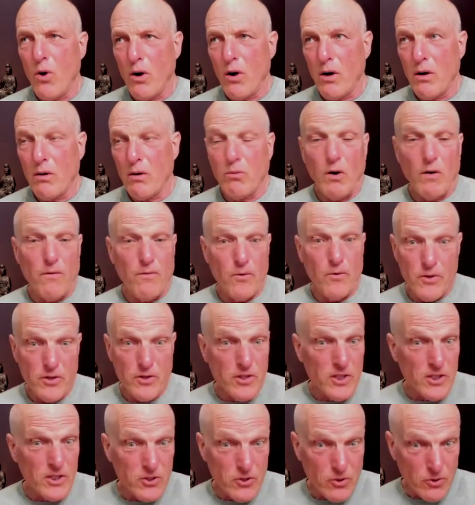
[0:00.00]

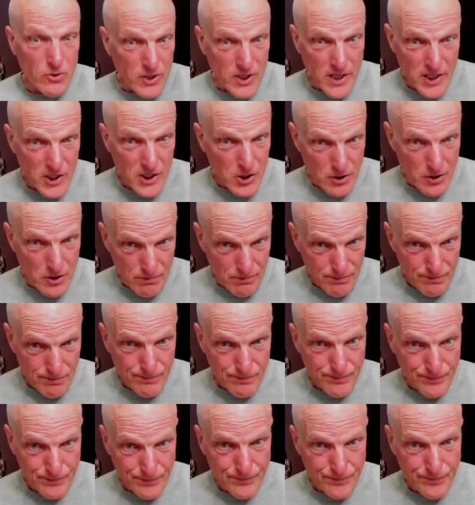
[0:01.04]
for the
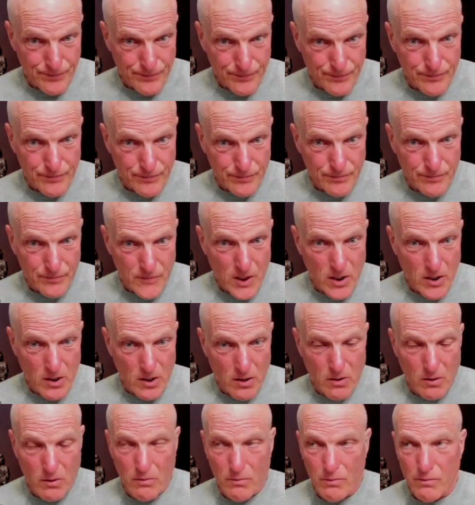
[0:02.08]
dissertation,
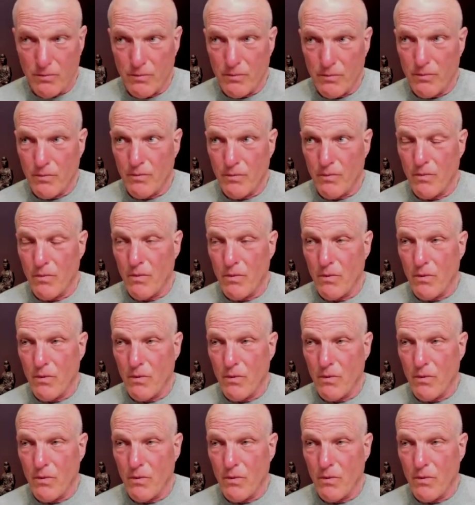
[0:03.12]
you know,